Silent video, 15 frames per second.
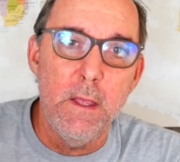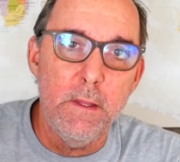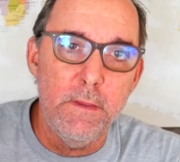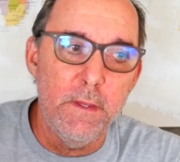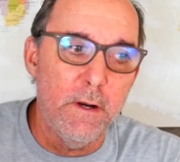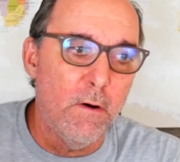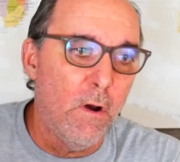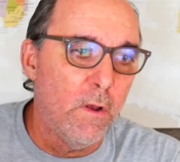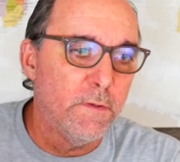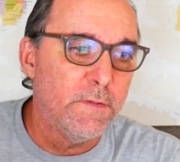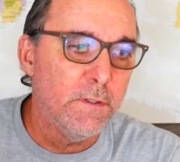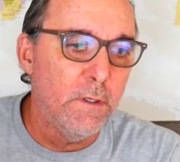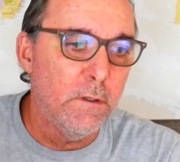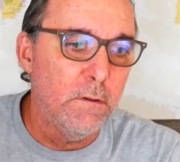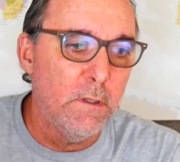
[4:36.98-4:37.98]
They're
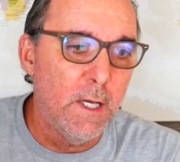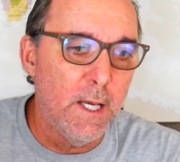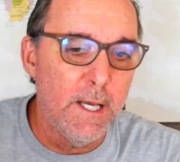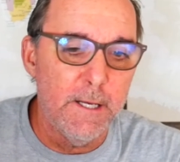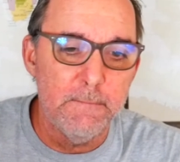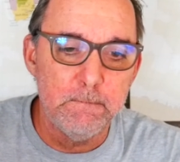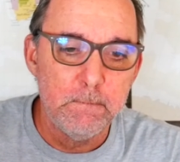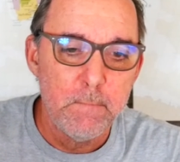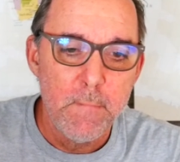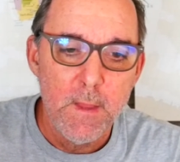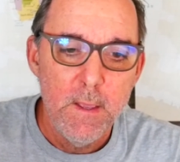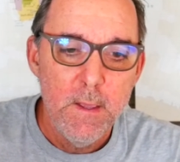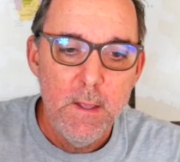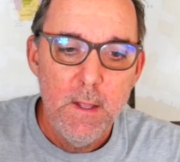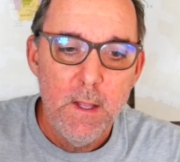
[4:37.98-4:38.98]
also
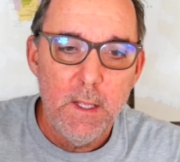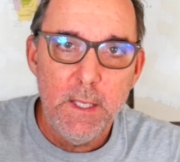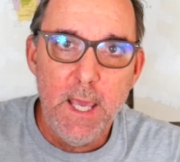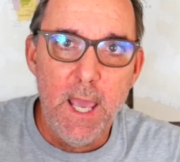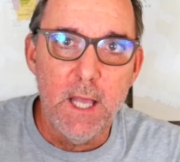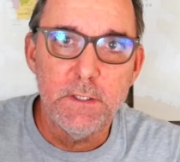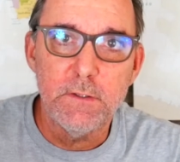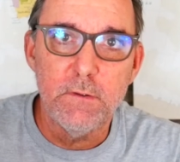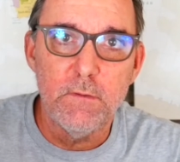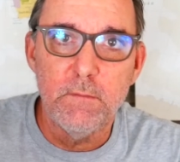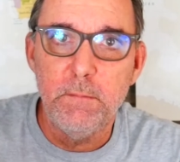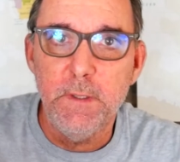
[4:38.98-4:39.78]
cancel